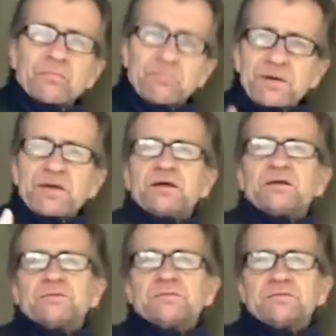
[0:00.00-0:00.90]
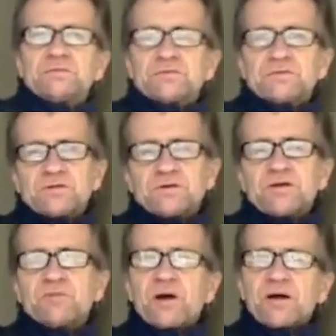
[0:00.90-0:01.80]
pin it
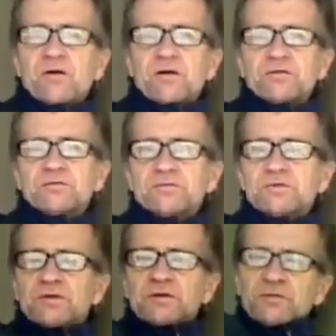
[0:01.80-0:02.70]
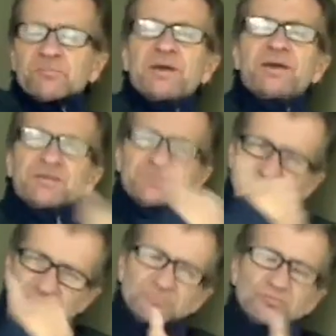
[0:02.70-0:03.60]
into my heart. Make it
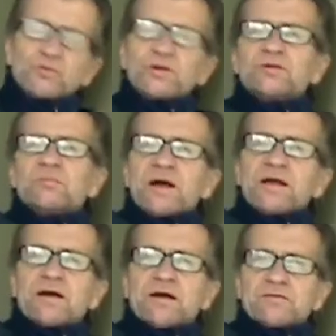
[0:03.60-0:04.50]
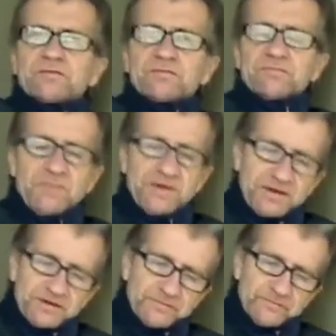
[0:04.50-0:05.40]
real to my life. Make
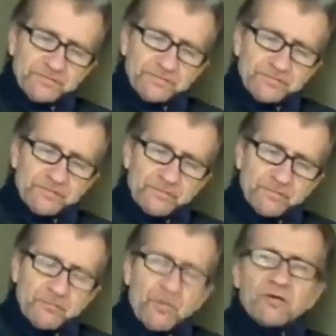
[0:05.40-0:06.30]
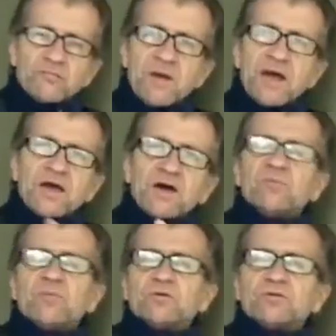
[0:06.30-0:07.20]
it part of my
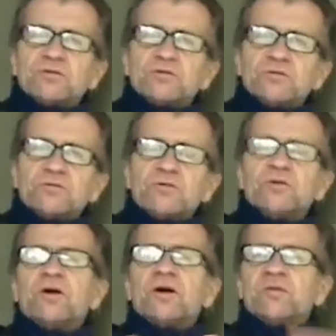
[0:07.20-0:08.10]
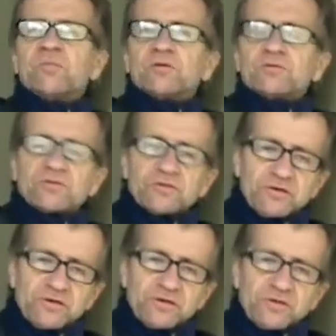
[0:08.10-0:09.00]
utmost for your uttermost.
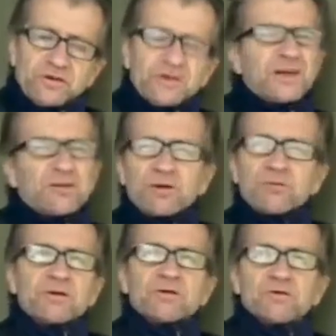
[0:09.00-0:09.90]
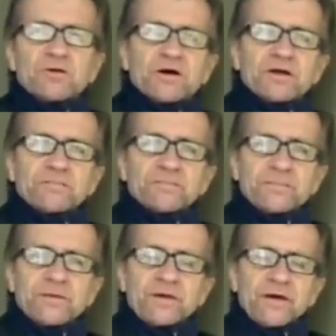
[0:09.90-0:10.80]
Because that's what I want to do, God.
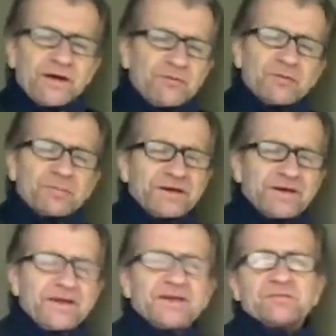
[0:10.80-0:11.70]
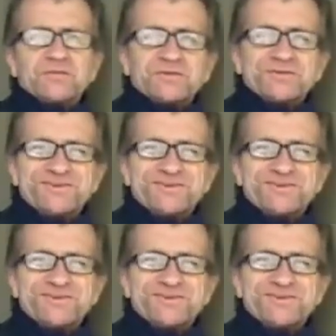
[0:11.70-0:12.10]
I don't want to play games.